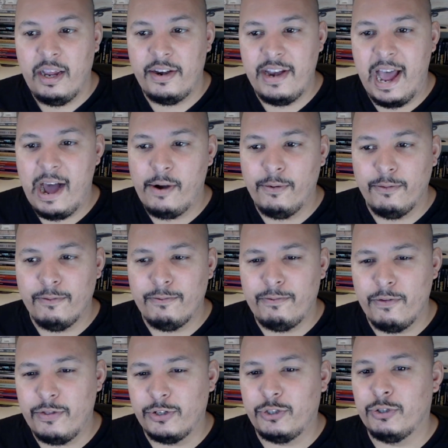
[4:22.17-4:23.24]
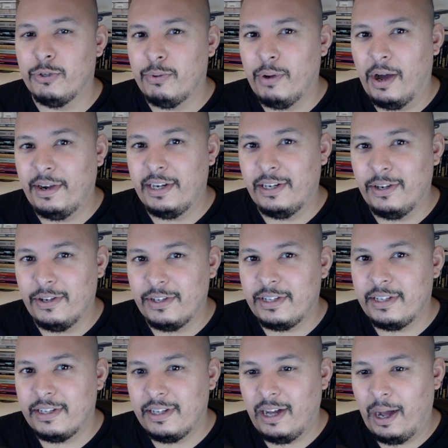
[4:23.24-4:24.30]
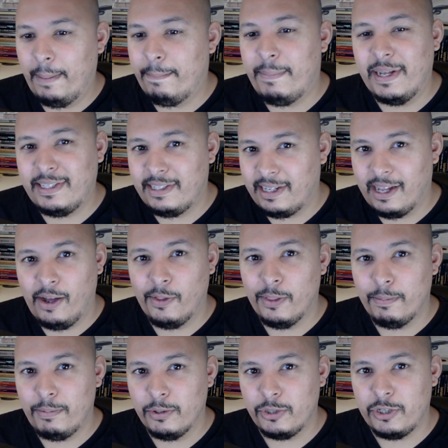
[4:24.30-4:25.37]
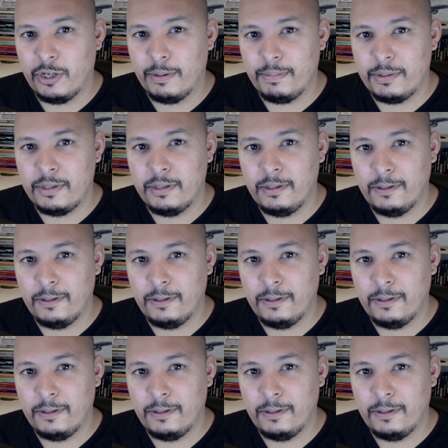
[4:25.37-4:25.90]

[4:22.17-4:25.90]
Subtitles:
Now for the true Arnie look, I better get on the push-ups.